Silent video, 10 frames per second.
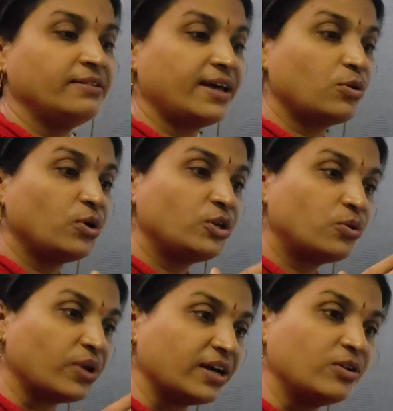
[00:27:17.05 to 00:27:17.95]
They are going to
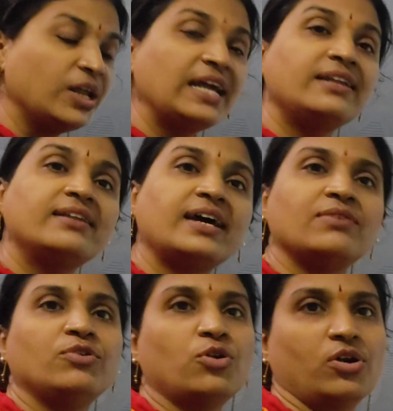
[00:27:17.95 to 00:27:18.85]
regulate the
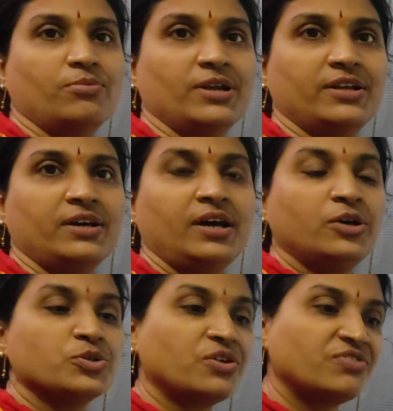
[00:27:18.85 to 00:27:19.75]
environment.
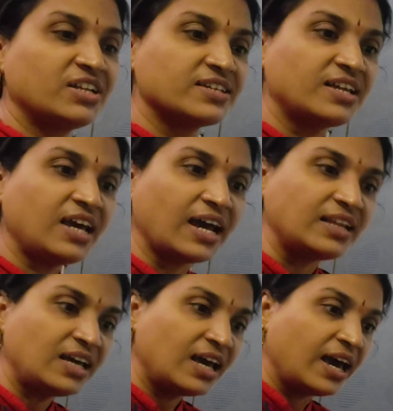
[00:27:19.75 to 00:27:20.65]
So if there is
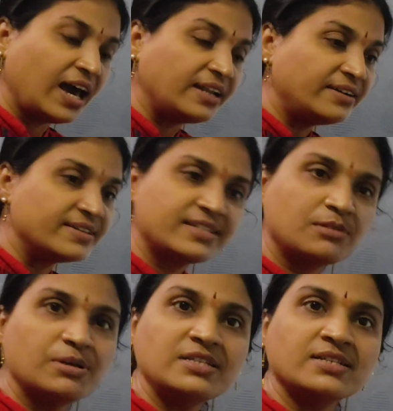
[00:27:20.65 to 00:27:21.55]
any
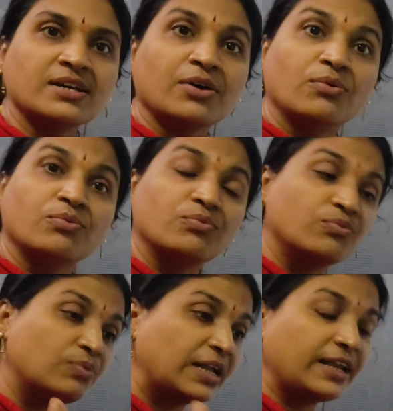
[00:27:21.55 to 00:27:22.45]
disturbance,
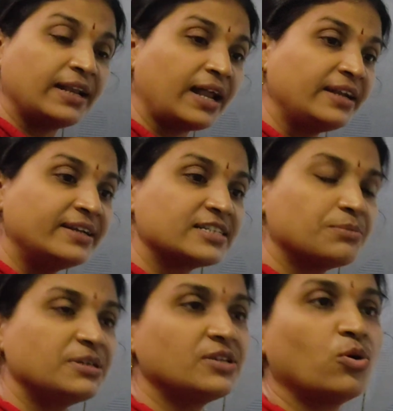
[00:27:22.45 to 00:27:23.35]

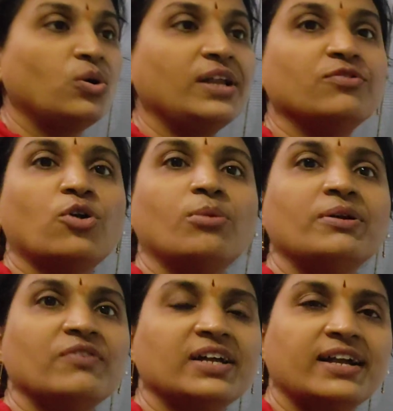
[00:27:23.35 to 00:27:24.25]
the whole
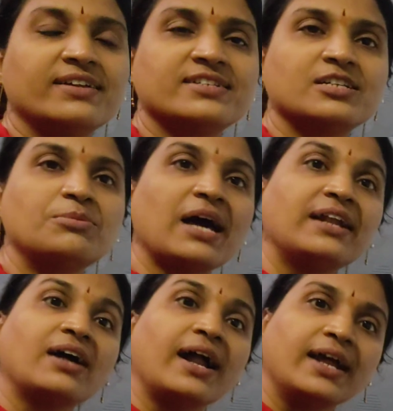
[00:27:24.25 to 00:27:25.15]
environment will get disturbed,
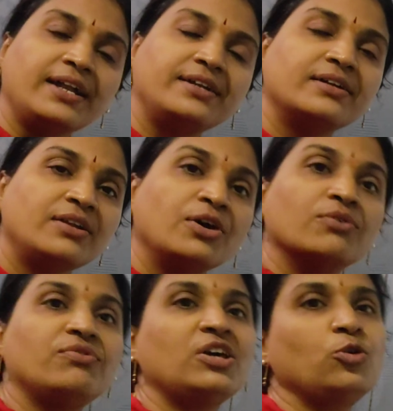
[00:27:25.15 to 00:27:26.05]
and in turn
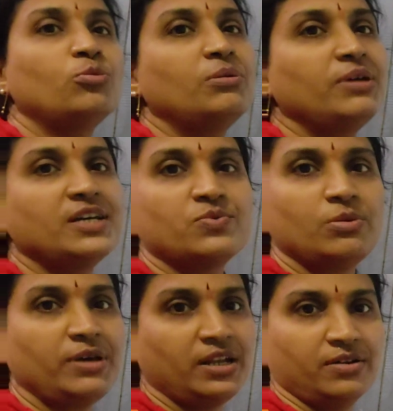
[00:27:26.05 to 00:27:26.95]
we human beings
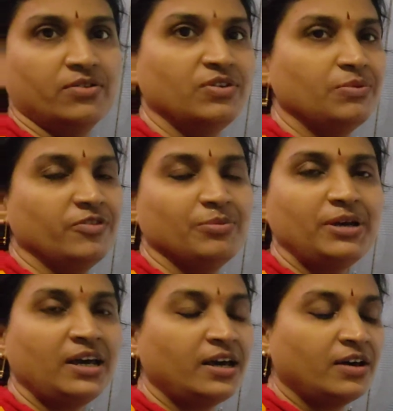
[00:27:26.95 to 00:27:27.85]
will be
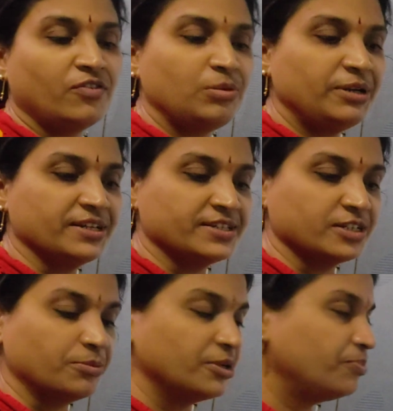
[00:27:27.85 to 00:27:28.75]

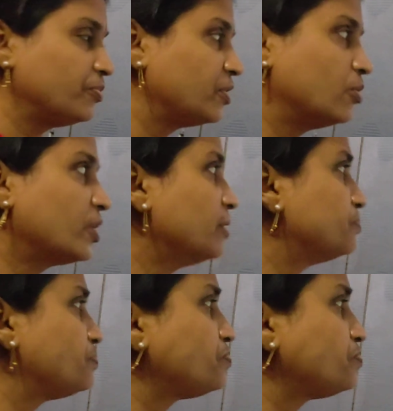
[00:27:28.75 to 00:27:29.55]
disturbed. Okay.